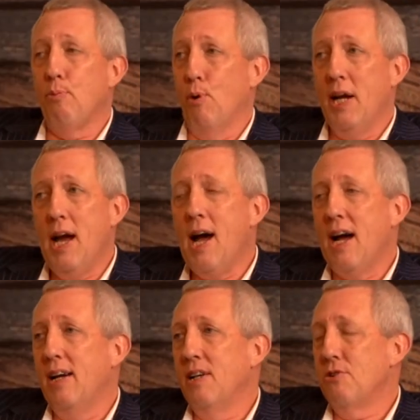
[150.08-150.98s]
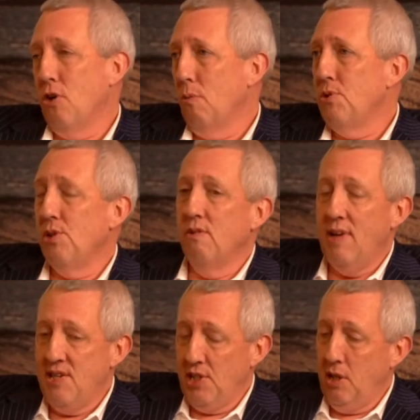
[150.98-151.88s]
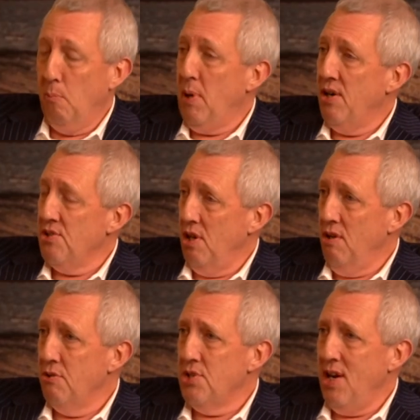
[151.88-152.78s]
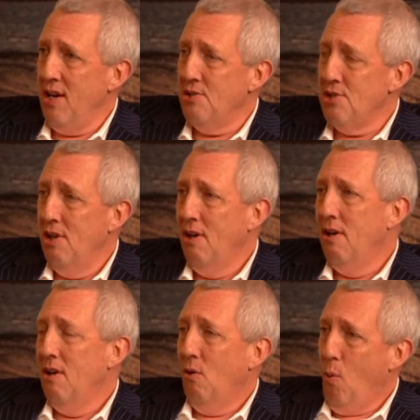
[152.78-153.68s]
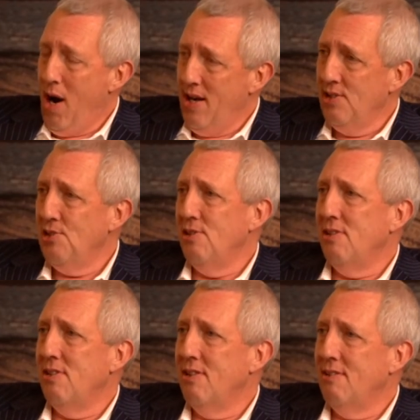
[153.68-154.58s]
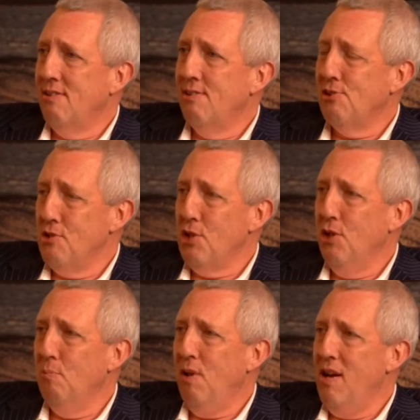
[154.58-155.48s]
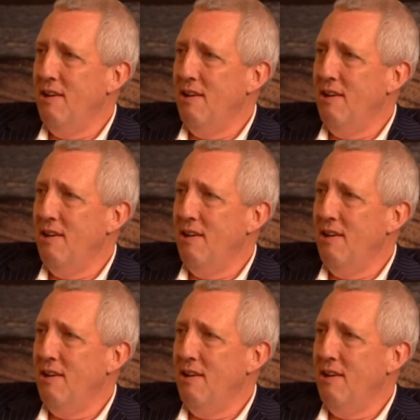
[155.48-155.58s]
pretty high in terms of as it compares to other states. Why is it such a good plan?